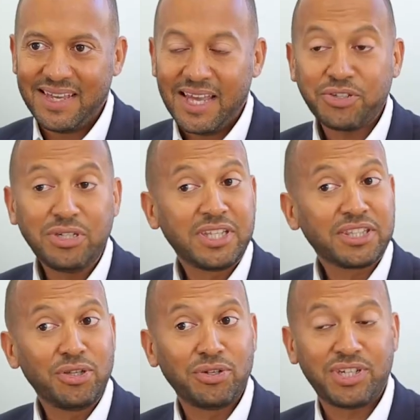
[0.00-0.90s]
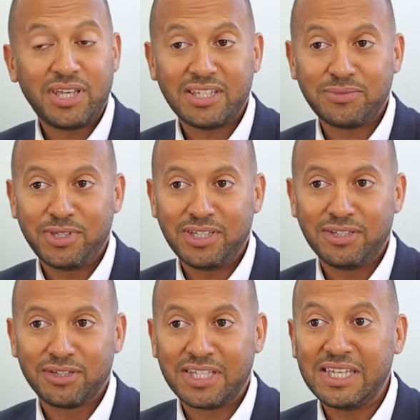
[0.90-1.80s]
Actually, technology has
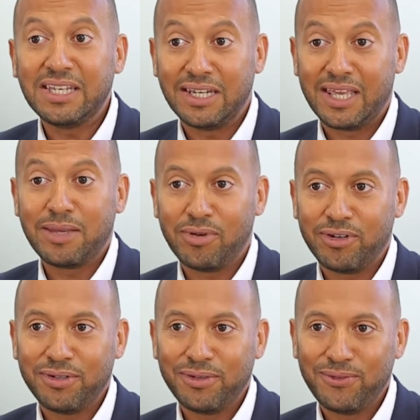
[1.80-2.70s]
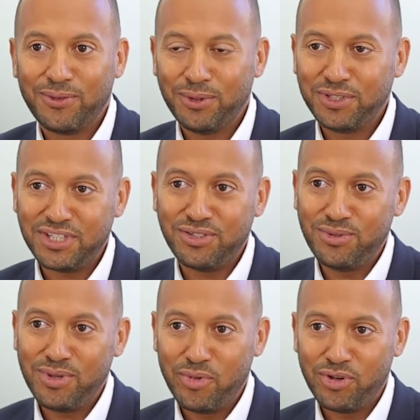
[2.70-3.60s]
been the key enabler for these
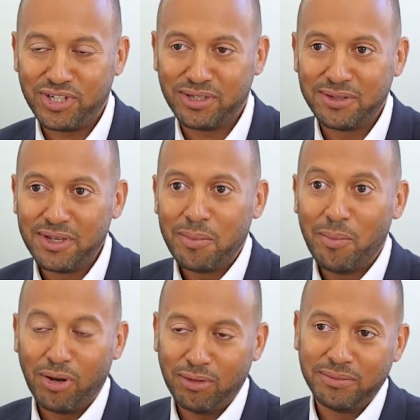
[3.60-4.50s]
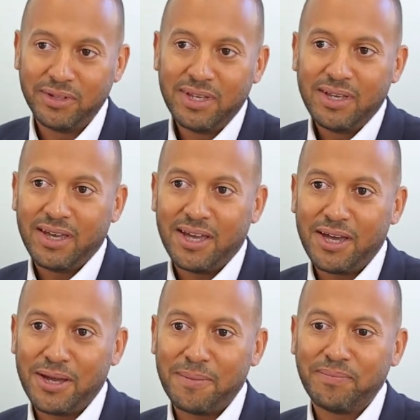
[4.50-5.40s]
new emerging model.
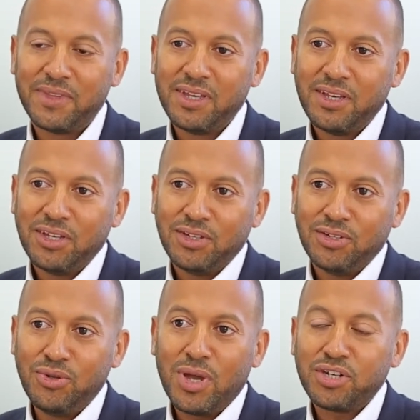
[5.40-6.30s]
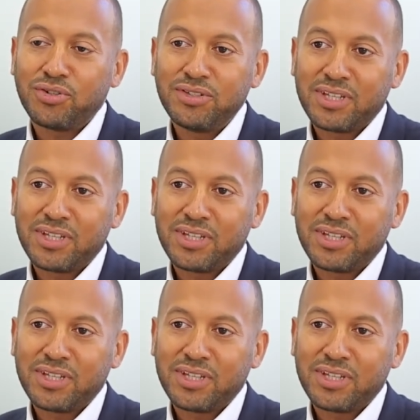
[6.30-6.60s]
Um, New entrants